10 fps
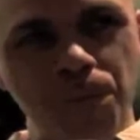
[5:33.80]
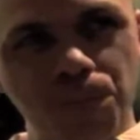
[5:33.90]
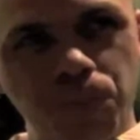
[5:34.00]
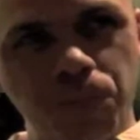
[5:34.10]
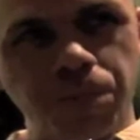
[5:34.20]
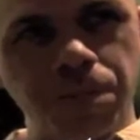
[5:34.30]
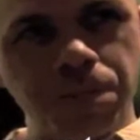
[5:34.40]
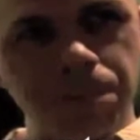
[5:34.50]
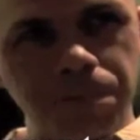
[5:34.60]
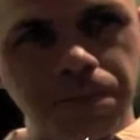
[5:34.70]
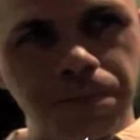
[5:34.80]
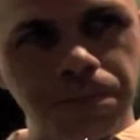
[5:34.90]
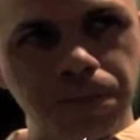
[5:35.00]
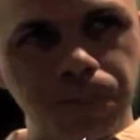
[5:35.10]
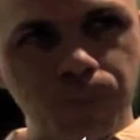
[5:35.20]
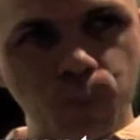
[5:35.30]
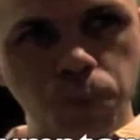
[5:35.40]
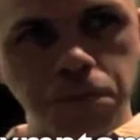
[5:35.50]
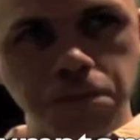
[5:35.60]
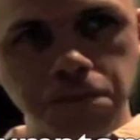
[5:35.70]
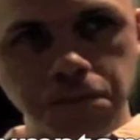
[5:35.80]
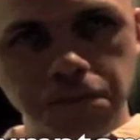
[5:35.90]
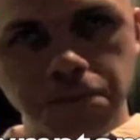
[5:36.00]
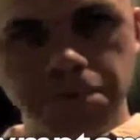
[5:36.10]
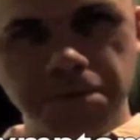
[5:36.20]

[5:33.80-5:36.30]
course of the symptom, it seems like they're, they're the you